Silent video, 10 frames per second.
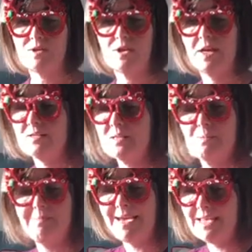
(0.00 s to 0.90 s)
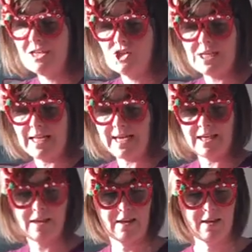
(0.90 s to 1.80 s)
cut as many as you
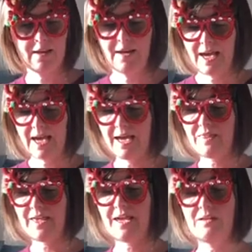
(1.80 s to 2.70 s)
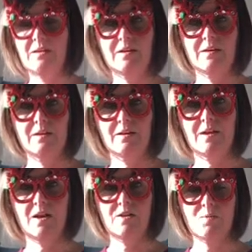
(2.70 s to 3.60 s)
like, and then
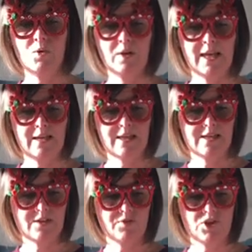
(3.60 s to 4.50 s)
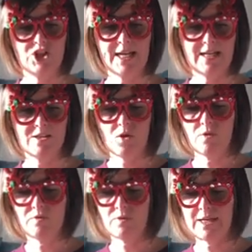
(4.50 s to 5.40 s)
colour them all in different shades
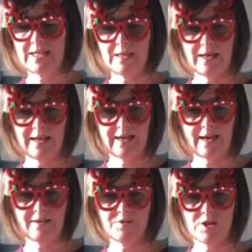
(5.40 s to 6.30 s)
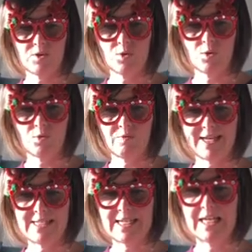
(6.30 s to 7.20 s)
of green like I've done
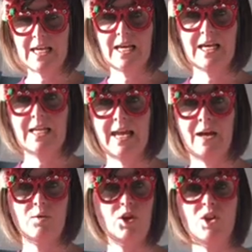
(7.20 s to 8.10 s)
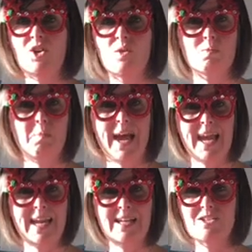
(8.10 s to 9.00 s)
already. Now you can use
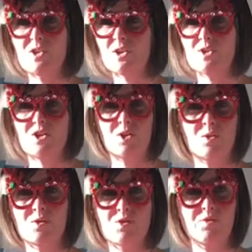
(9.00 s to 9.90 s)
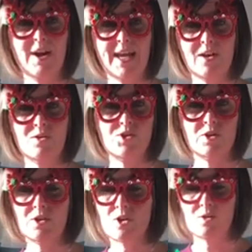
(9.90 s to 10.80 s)
paint, you can use crayons, you
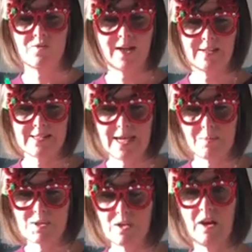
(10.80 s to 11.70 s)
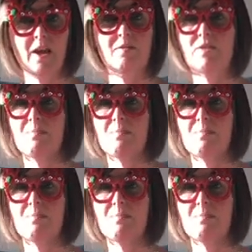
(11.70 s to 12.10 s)
can use felt tips, you can cover them in